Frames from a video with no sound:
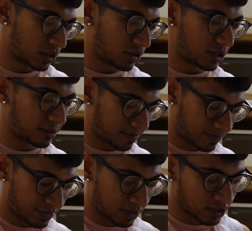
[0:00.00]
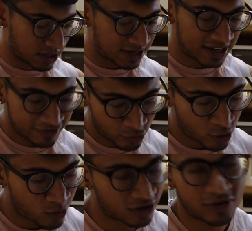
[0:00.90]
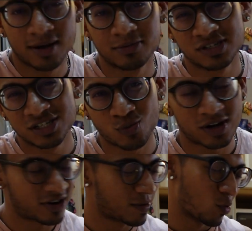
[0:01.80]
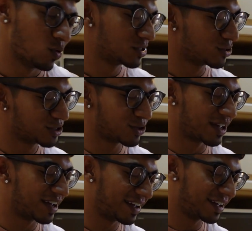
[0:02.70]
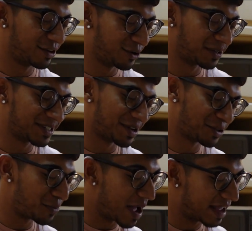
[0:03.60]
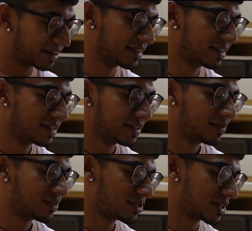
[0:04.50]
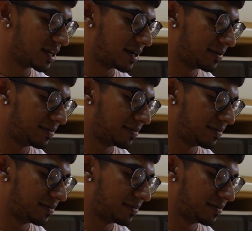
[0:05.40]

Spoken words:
Alright. Negative 21 grams, it's just 1 gram over, so it's okay, you know, it's not too bad. So yeah.